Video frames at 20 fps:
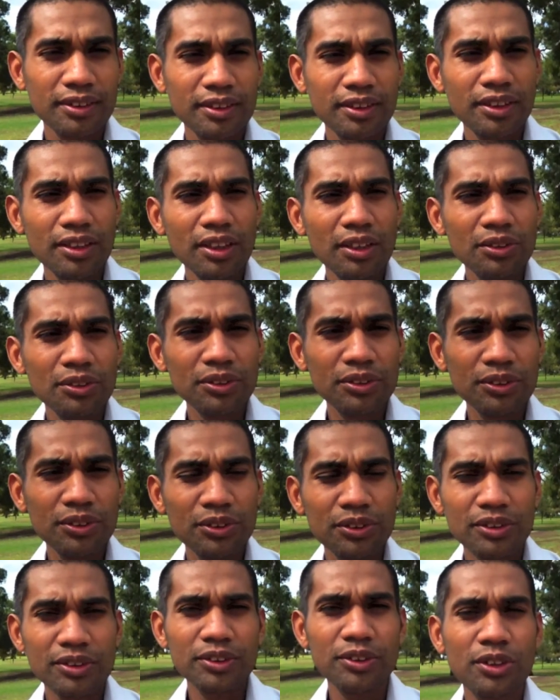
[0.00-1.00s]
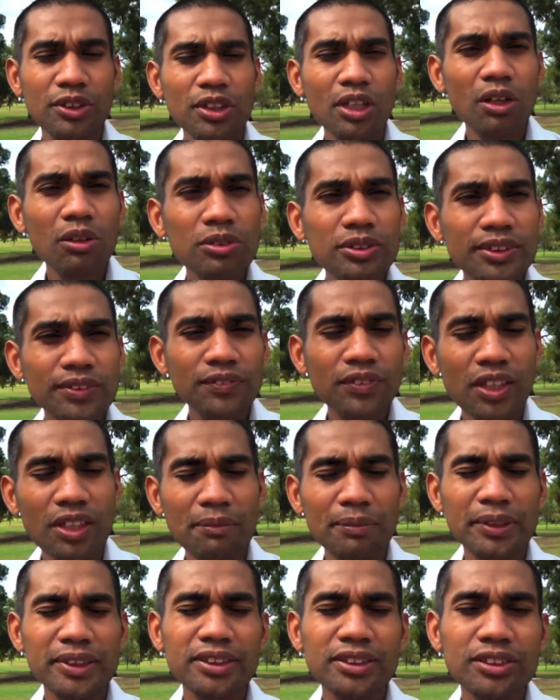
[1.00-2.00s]
You know, your goals have got to
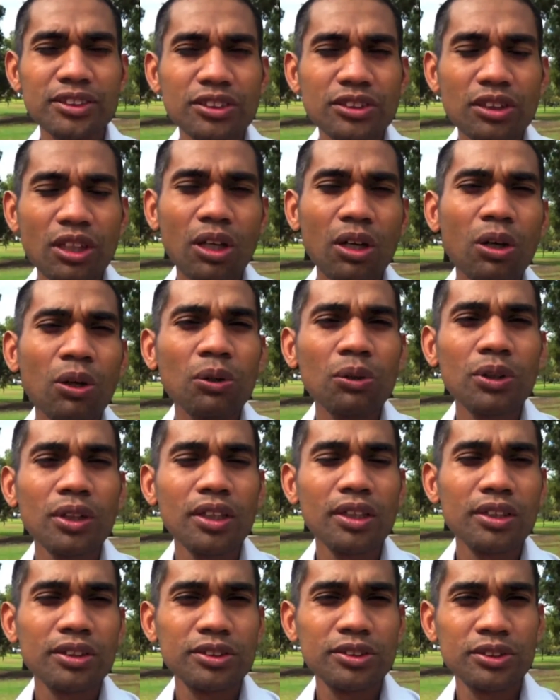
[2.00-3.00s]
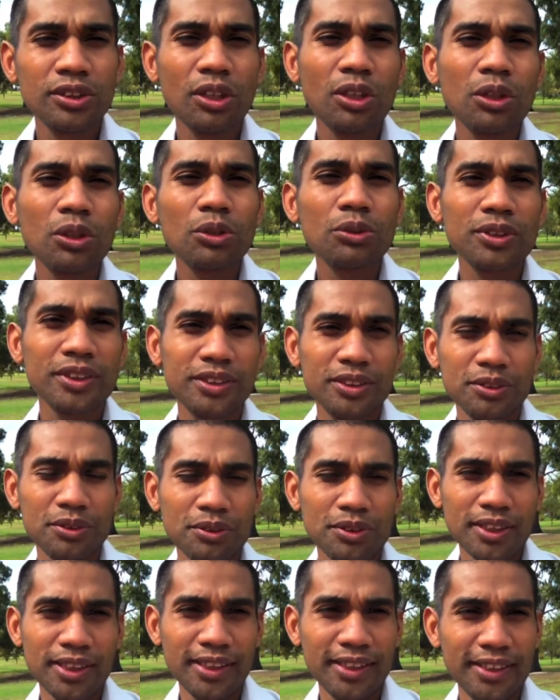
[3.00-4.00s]
be so crystal
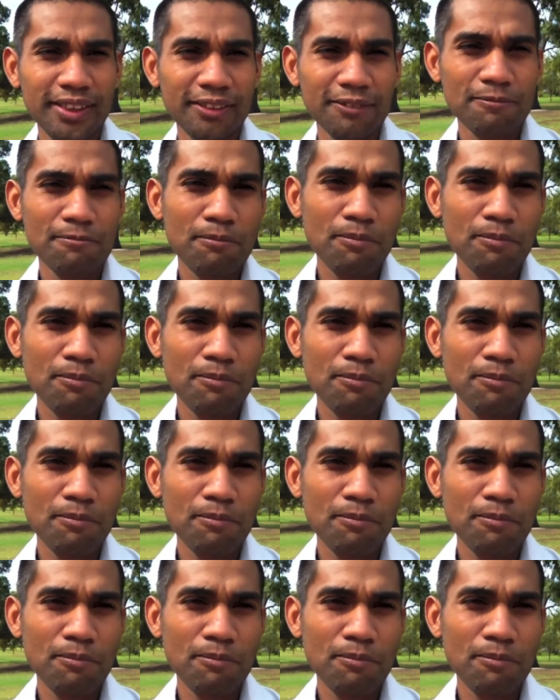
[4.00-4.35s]
clear.